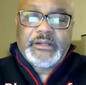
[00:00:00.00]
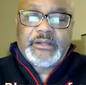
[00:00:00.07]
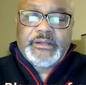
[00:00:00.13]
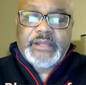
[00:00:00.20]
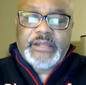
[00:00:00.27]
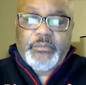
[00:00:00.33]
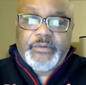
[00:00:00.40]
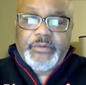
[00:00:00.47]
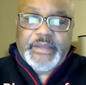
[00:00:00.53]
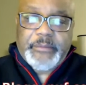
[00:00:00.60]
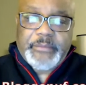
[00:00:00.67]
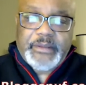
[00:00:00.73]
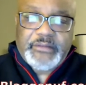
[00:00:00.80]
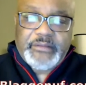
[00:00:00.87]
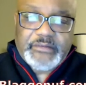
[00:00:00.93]
what that
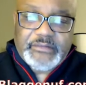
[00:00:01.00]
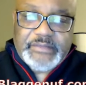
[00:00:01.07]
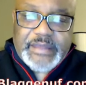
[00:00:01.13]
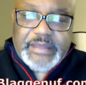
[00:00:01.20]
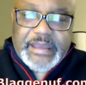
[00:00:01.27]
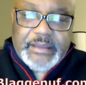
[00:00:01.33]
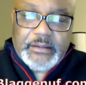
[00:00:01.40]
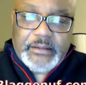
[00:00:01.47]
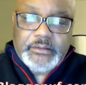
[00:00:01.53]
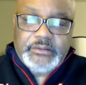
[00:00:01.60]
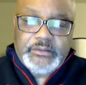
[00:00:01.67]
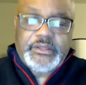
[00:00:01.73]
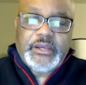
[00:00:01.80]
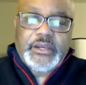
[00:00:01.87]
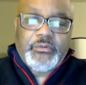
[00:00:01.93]
means is that
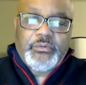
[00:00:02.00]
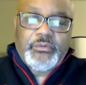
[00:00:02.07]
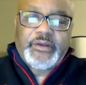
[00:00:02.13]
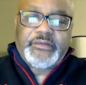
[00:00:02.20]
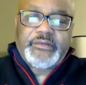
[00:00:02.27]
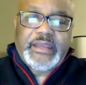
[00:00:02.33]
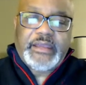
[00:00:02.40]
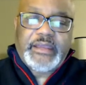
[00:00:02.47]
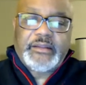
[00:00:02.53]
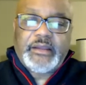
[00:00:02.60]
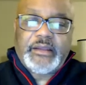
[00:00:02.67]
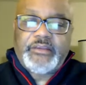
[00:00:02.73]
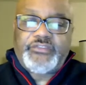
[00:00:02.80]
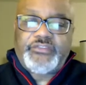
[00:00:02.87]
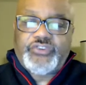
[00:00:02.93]
there was a
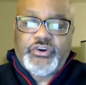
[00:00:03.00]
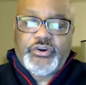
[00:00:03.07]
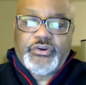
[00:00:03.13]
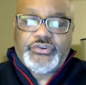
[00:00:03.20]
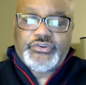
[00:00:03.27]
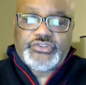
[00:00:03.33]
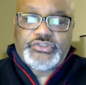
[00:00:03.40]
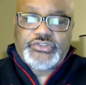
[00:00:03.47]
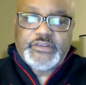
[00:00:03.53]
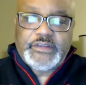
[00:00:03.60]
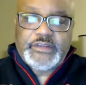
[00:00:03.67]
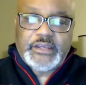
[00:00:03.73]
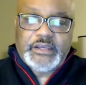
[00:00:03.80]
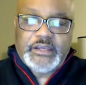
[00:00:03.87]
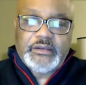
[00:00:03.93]
surge to the
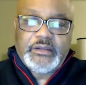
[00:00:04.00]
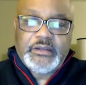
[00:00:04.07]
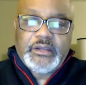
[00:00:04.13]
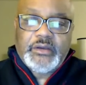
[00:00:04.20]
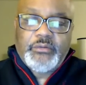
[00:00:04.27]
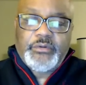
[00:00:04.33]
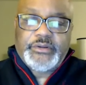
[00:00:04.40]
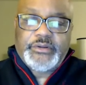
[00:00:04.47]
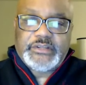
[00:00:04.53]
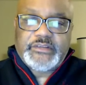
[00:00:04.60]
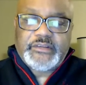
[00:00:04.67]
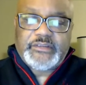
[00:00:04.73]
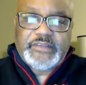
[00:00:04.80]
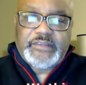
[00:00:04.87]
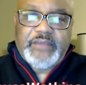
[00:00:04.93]
yen, which is
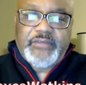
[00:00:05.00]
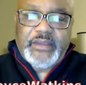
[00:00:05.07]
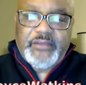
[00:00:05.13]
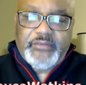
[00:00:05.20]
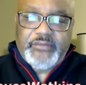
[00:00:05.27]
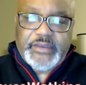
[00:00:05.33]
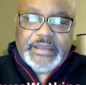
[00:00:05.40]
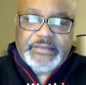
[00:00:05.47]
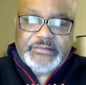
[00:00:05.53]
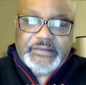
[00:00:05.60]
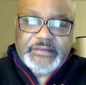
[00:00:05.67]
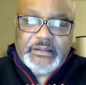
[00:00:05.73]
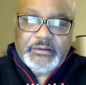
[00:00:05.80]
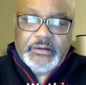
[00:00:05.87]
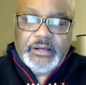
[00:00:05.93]
a safe haven
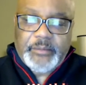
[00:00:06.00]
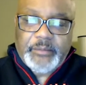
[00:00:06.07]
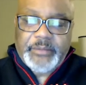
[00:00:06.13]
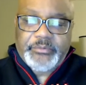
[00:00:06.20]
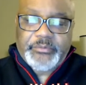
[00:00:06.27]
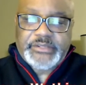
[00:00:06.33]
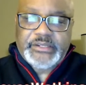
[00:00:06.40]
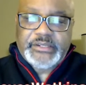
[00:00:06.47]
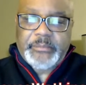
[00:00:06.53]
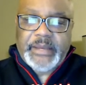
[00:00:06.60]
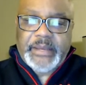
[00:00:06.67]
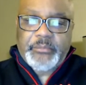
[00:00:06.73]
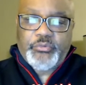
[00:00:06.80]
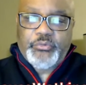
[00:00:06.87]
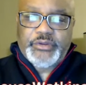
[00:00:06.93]
asset. People tend to
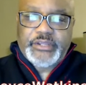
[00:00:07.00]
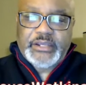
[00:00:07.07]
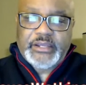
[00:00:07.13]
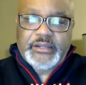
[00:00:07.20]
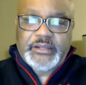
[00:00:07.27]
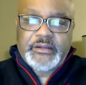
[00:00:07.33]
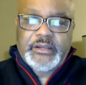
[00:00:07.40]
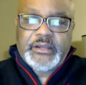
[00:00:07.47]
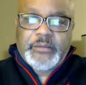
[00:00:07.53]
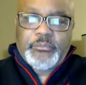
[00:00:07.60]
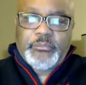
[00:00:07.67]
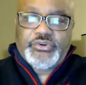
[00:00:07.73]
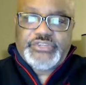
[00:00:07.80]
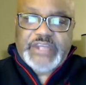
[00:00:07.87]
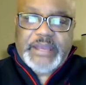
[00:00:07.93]
buy more yen,
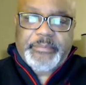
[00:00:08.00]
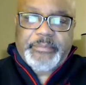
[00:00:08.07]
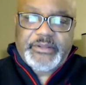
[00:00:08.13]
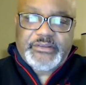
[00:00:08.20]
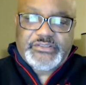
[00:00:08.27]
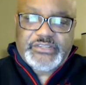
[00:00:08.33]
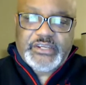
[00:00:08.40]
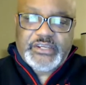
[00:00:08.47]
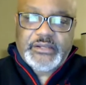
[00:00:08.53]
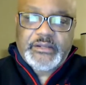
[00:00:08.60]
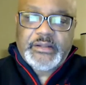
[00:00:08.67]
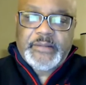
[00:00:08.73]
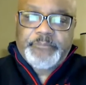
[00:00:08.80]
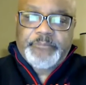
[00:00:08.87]
more Japanese yen,